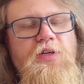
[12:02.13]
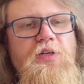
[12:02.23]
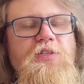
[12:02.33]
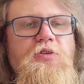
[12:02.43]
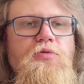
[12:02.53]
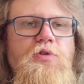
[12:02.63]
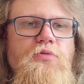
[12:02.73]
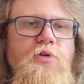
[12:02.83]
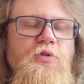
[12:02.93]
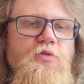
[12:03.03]
And it's
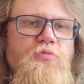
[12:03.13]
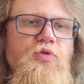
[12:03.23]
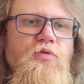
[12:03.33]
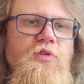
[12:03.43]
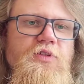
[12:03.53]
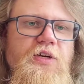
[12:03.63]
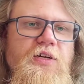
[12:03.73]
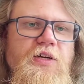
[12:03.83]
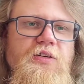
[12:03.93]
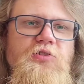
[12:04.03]
always one of those movies
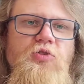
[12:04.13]
that I